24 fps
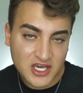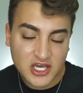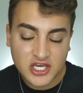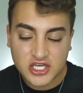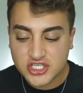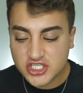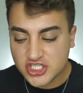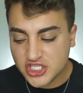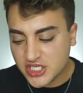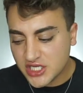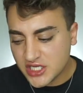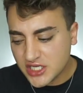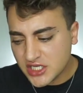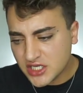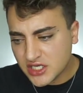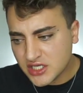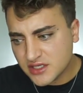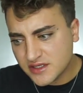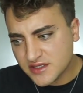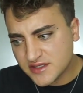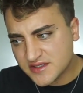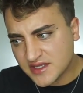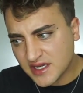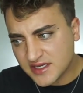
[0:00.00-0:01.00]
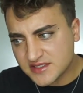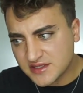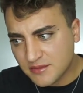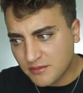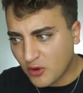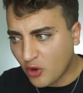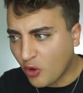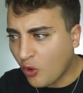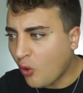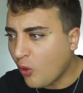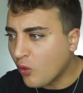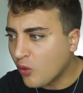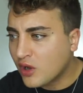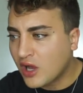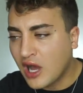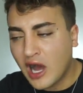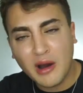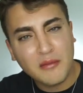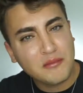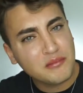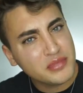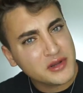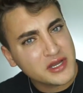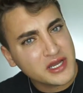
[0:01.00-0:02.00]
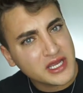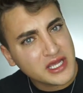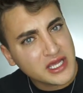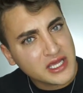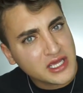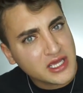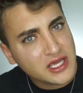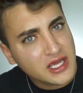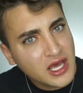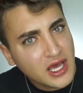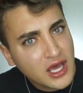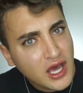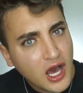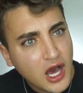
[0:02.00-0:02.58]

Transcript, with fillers: She sets up a whole company,